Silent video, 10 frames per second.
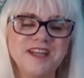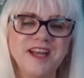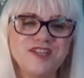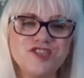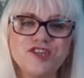
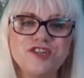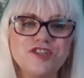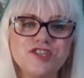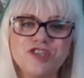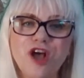And
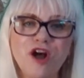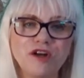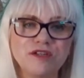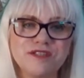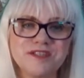certain
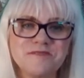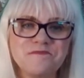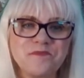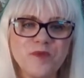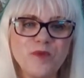songs,
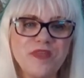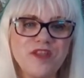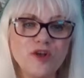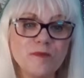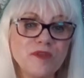when they
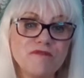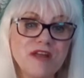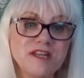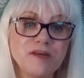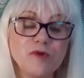come on the
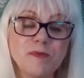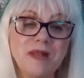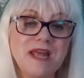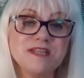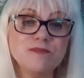radio, we
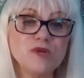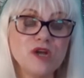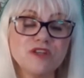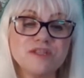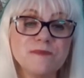play them, we
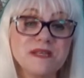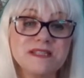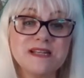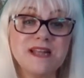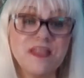
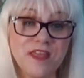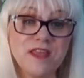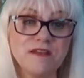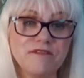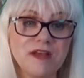automatically
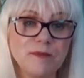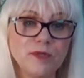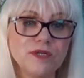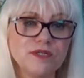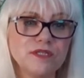think of that
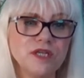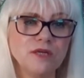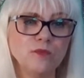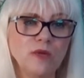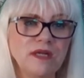person,
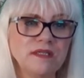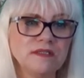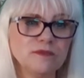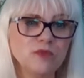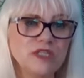don't we?
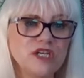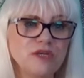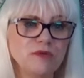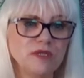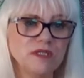We
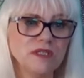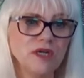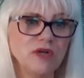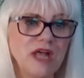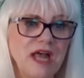do,
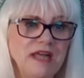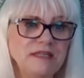okay?